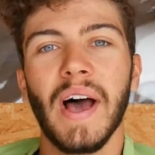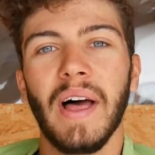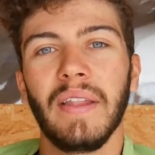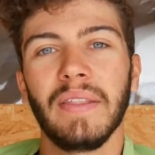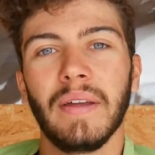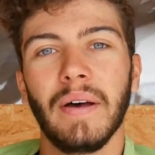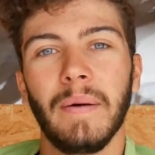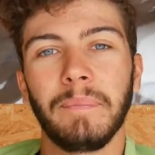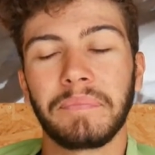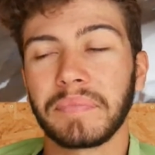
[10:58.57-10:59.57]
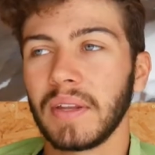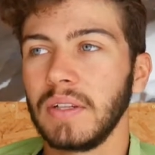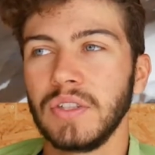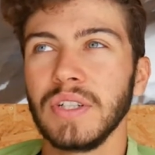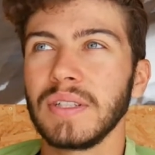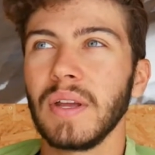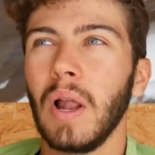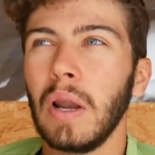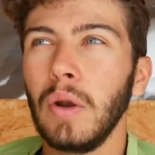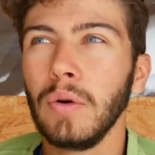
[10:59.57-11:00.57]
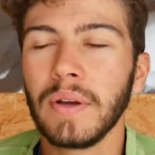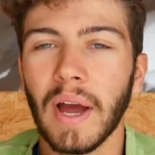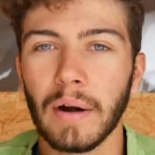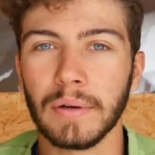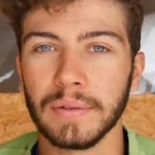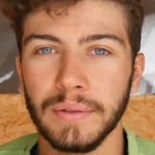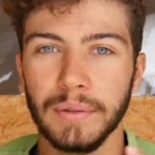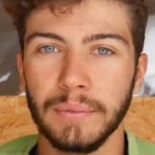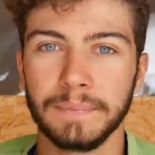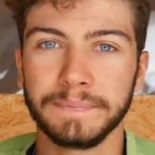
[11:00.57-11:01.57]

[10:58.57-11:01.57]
and just look around you,